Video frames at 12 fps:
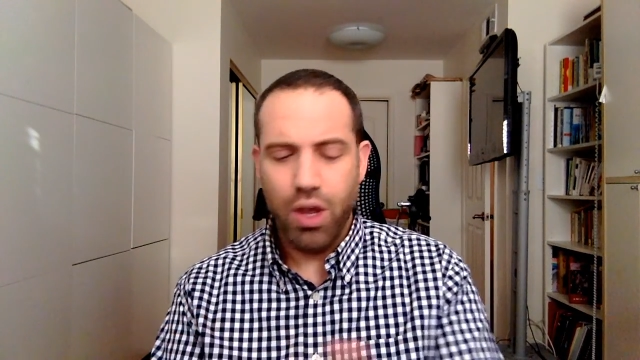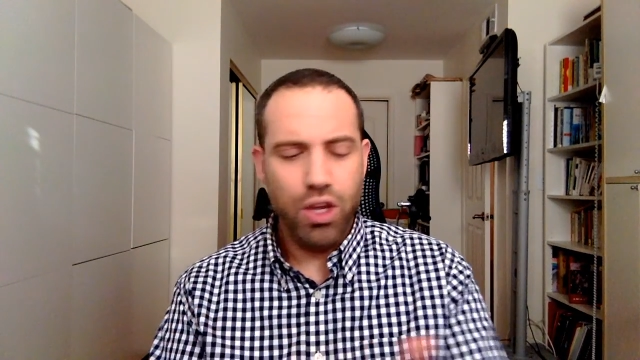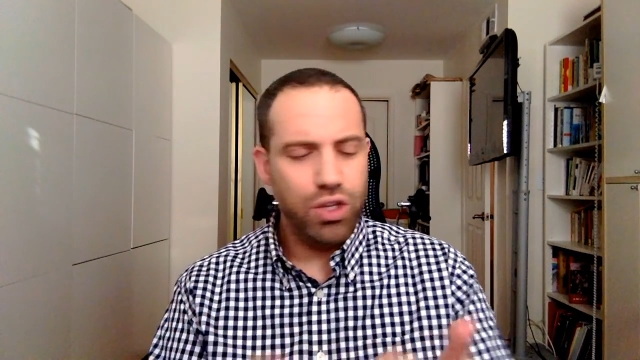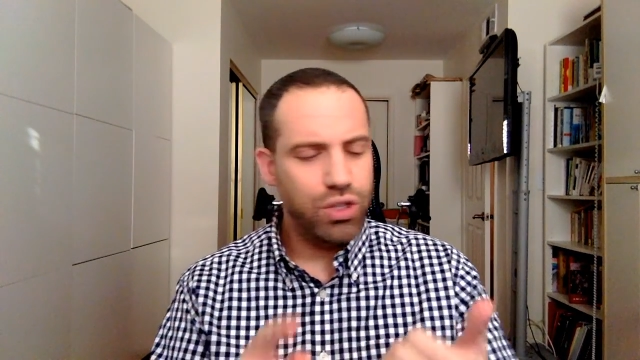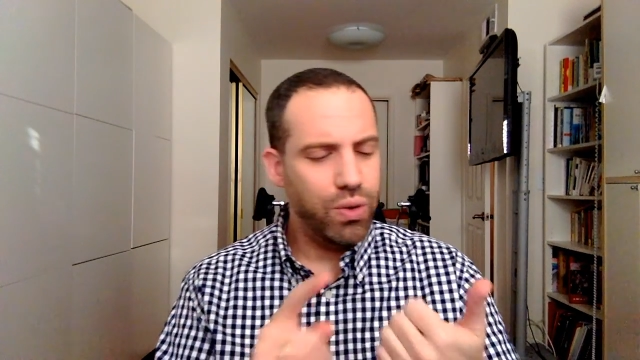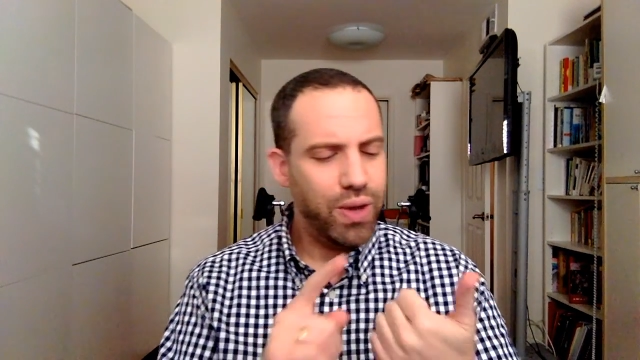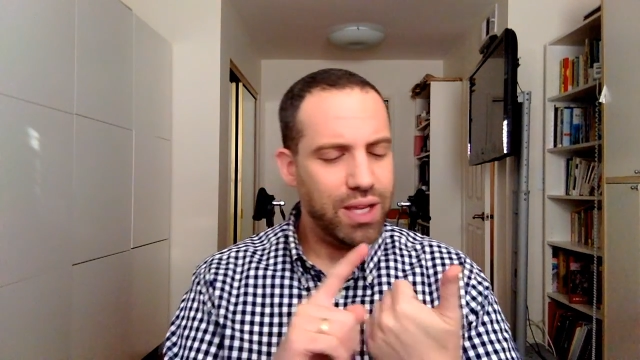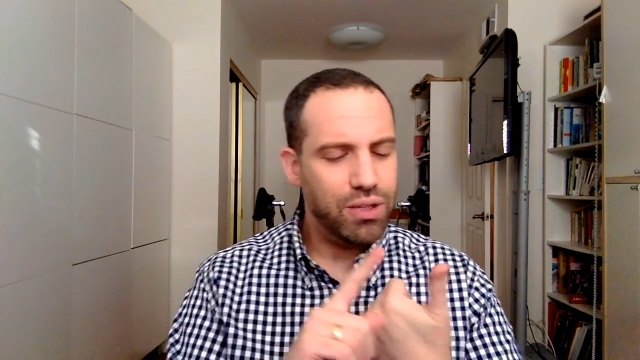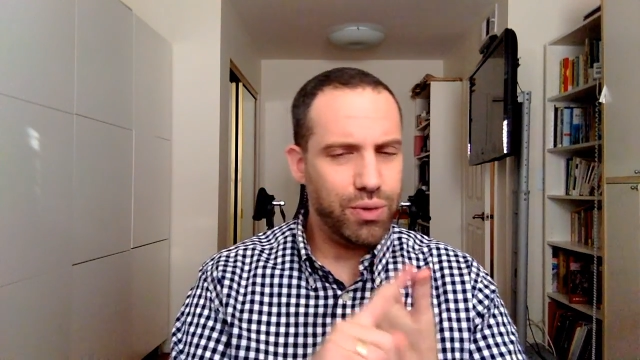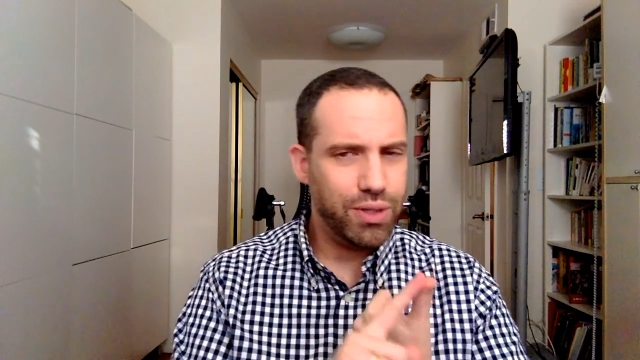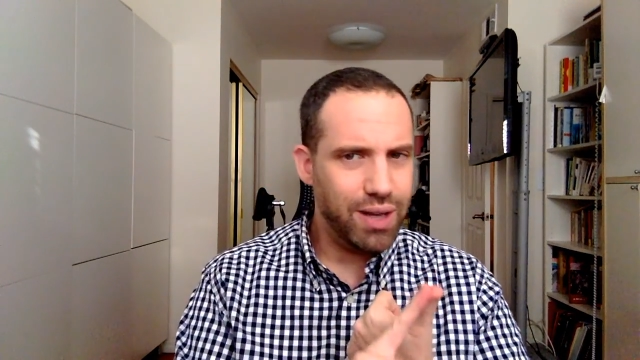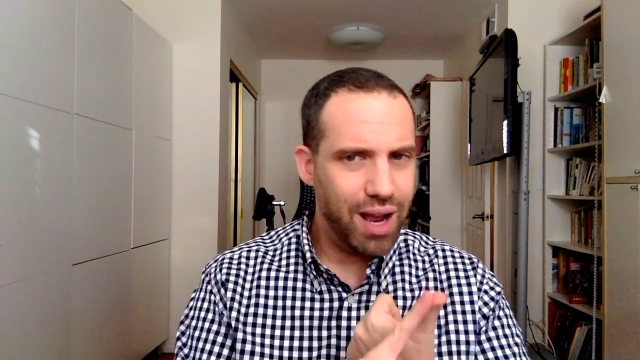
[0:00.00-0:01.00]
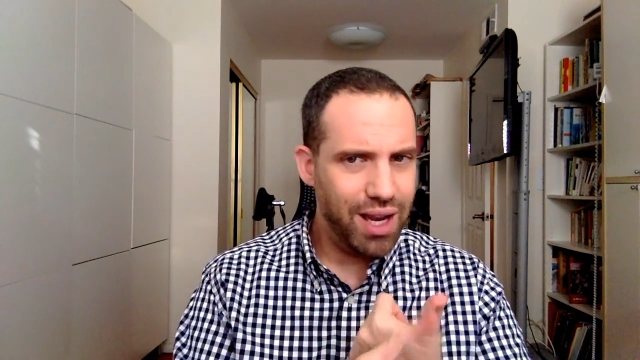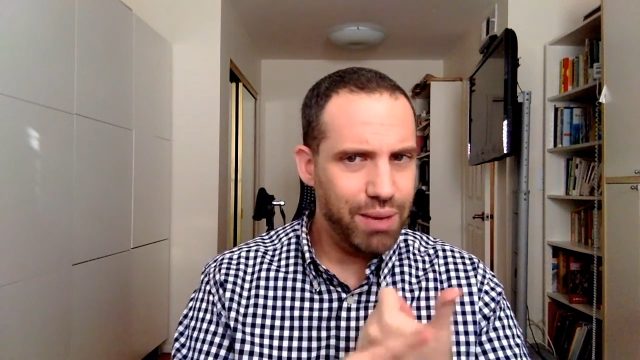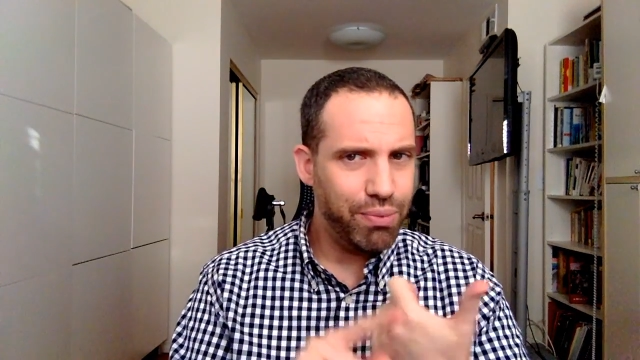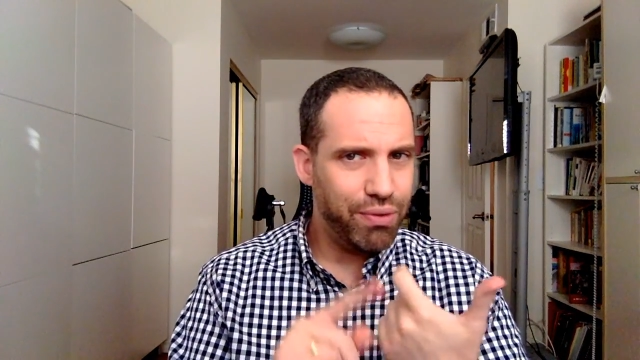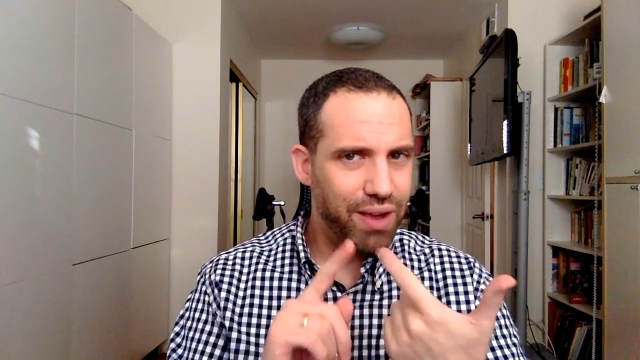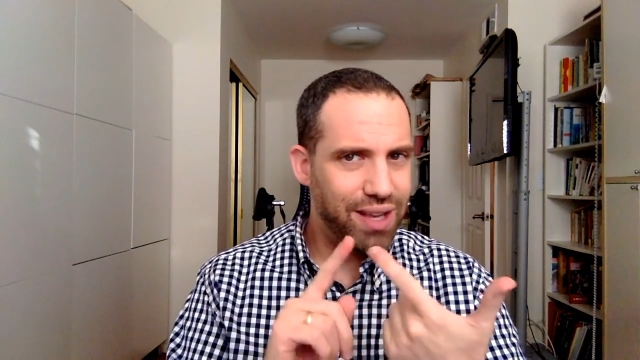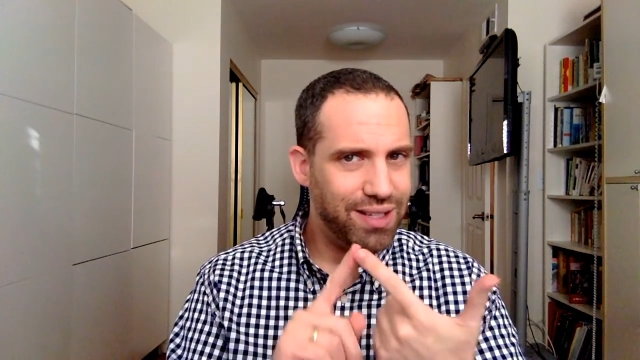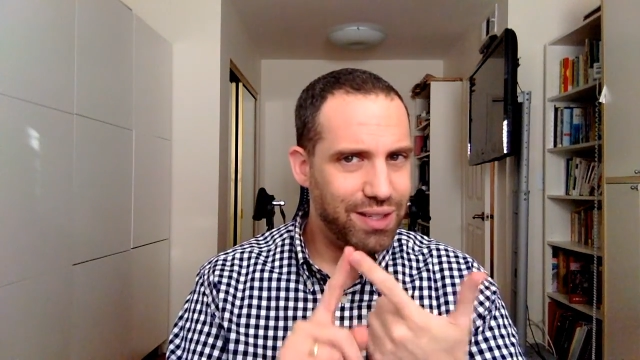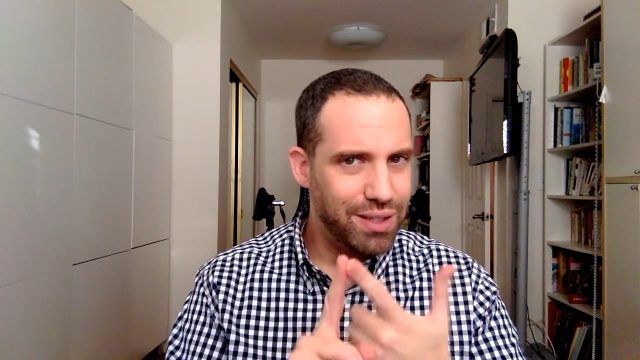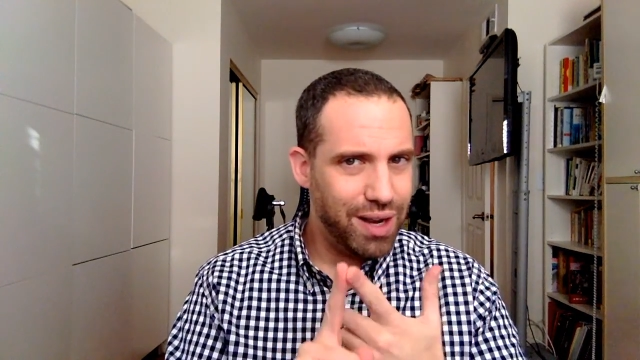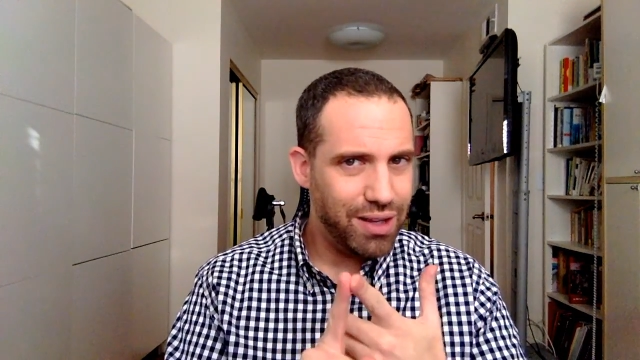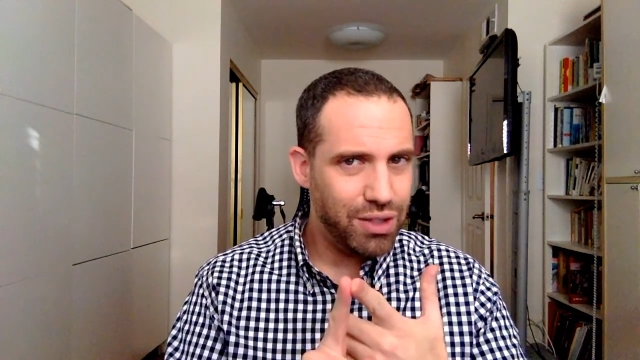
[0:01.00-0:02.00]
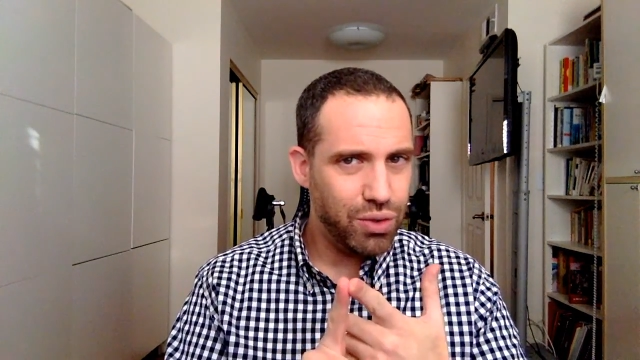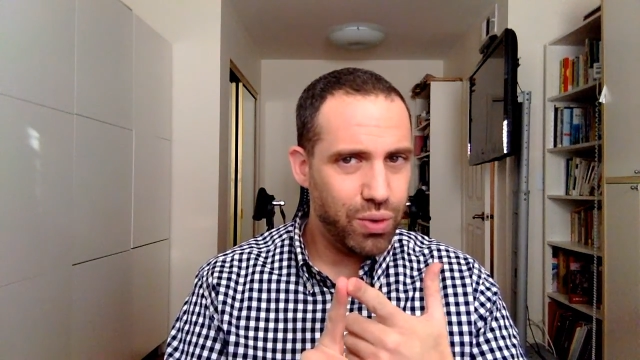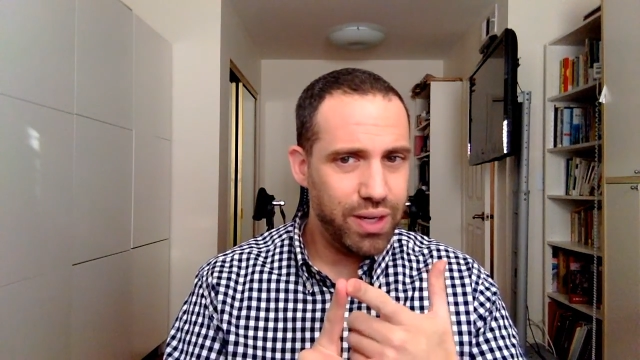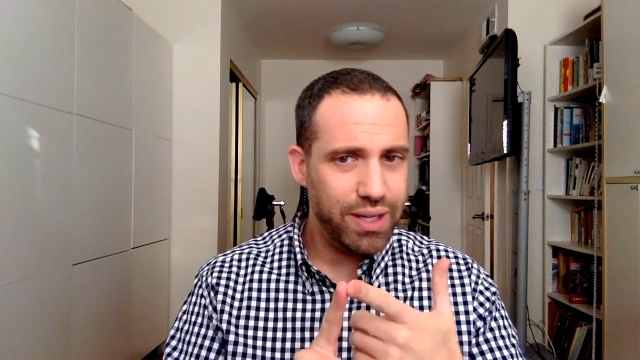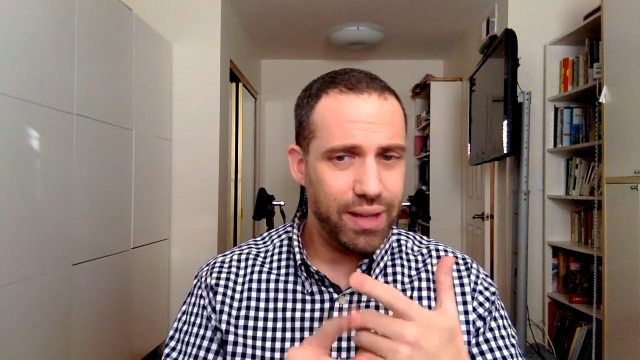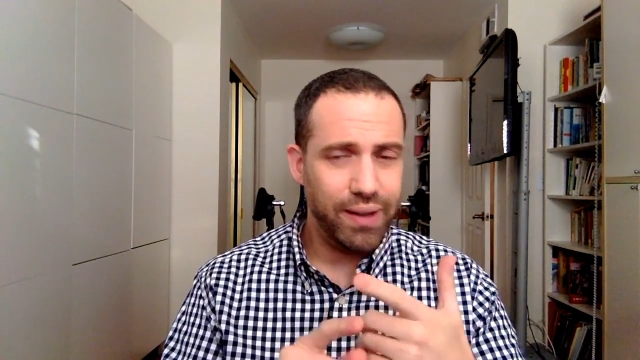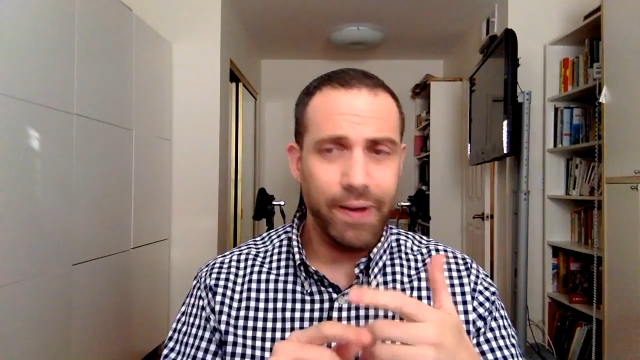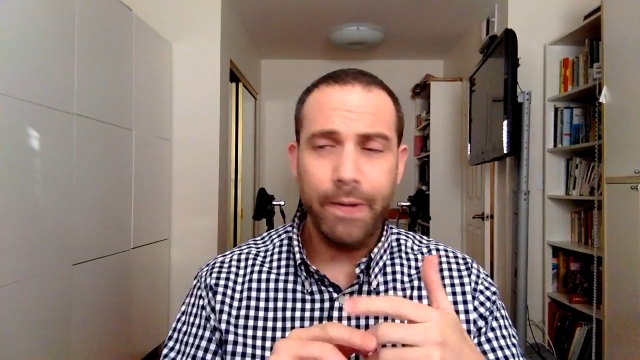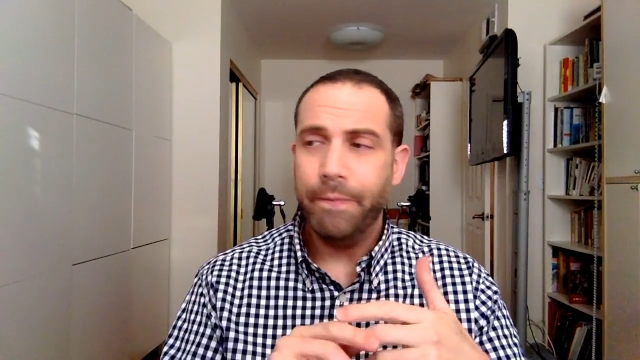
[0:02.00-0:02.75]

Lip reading: So okay, so it's not improvised, it's not storytelling.